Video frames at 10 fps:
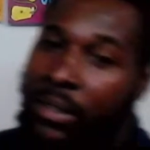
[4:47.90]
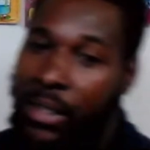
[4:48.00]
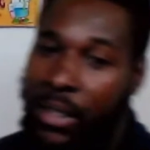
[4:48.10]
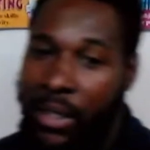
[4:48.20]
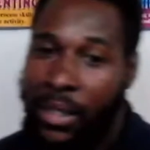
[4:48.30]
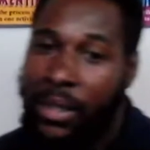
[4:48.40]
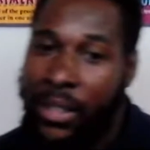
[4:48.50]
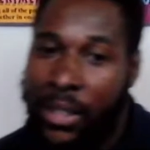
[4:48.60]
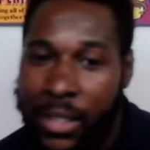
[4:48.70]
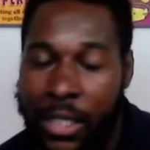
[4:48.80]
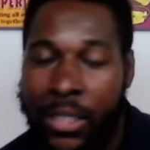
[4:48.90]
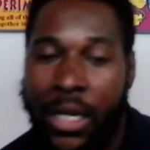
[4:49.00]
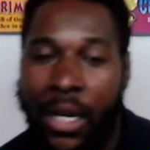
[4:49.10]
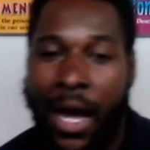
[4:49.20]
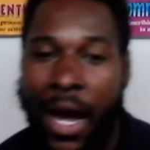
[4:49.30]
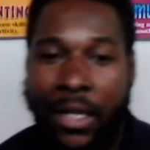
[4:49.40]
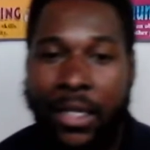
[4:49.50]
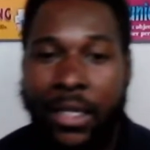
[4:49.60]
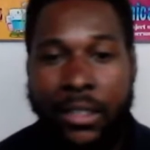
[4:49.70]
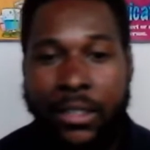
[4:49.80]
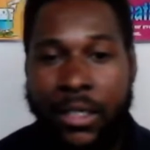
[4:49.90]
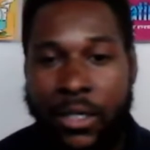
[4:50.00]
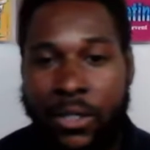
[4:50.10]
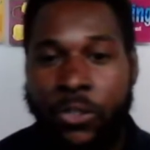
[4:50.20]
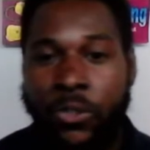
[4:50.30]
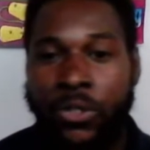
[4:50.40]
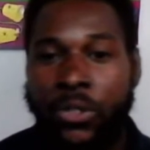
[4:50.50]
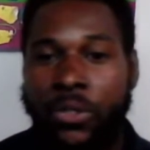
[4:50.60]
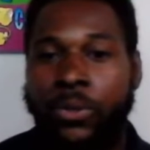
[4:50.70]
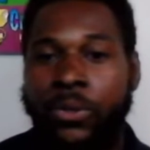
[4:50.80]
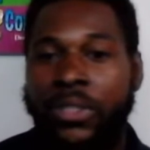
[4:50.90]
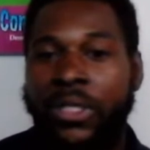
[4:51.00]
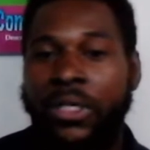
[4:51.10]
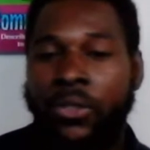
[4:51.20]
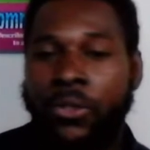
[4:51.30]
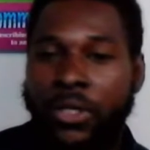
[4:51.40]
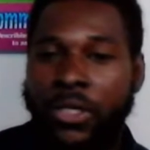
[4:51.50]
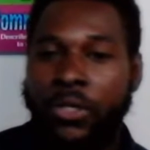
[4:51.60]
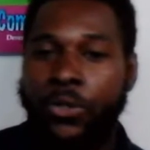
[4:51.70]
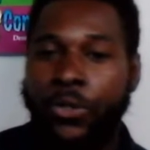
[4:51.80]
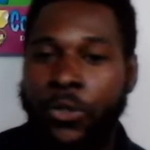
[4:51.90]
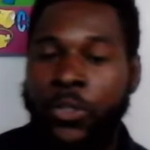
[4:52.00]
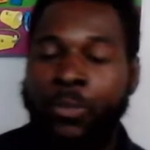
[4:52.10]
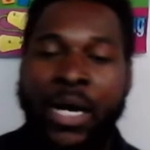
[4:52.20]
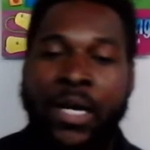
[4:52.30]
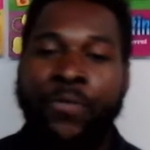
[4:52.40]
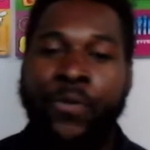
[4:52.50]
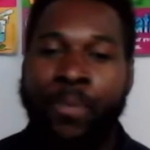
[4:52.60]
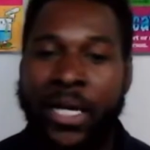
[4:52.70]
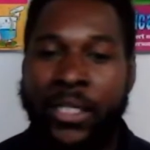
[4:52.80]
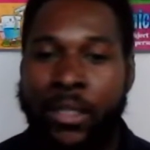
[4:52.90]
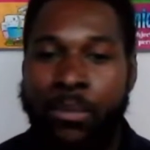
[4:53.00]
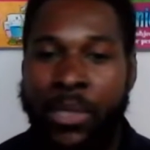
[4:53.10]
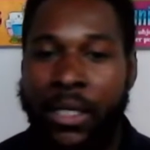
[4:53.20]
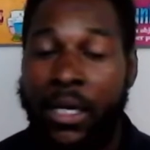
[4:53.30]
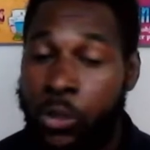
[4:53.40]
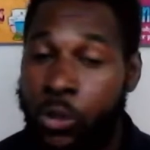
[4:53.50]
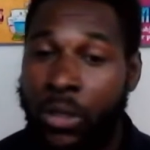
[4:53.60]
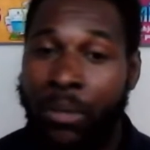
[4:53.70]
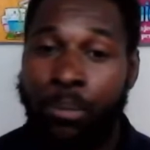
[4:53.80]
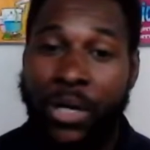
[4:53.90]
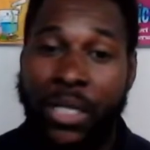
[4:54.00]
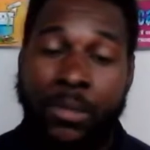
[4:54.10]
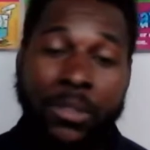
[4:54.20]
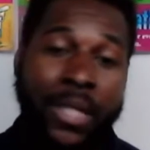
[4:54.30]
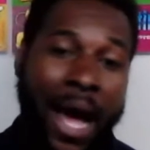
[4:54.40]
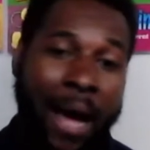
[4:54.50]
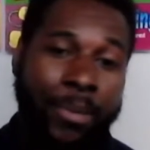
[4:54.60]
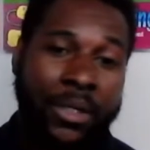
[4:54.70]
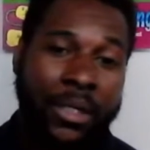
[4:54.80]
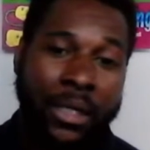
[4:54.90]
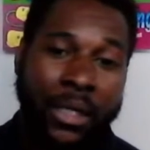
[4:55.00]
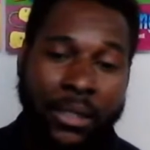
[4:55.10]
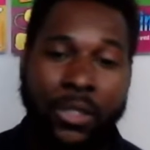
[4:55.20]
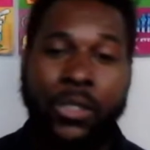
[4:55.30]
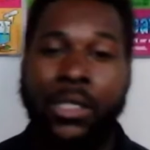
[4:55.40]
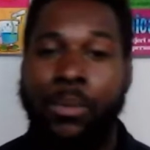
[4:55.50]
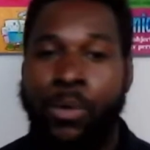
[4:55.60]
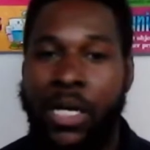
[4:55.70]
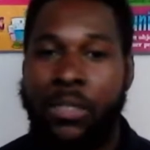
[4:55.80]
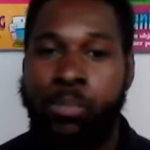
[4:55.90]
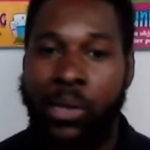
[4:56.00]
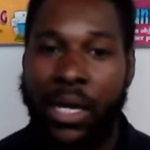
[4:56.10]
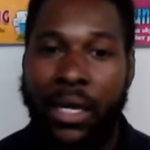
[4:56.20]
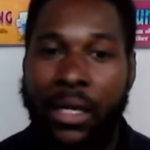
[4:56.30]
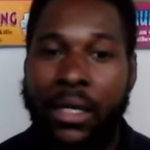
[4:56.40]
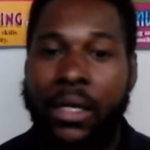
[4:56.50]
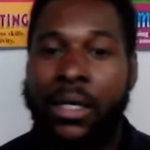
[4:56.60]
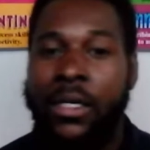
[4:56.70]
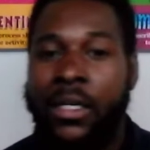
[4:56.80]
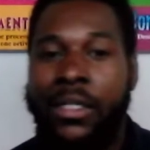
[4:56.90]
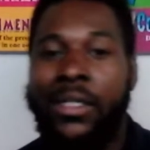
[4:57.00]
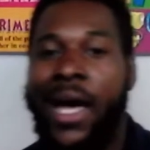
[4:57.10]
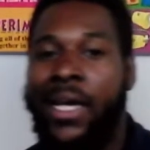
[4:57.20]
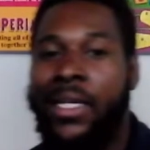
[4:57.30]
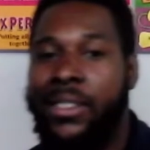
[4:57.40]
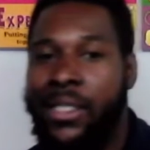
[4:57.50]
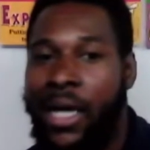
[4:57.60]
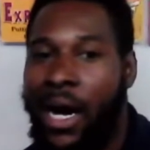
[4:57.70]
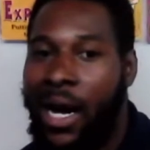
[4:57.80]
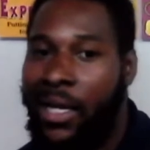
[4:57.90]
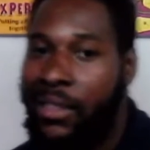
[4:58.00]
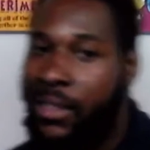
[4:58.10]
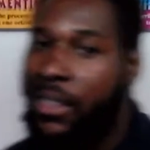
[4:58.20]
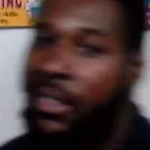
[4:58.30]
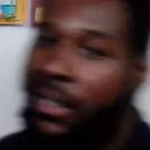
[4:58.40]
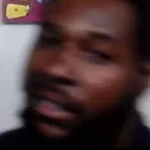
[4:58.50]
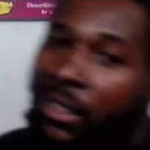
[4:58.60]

This is a lot easier to use. You can use my information because you can press stop, then you can press play. That is the idea.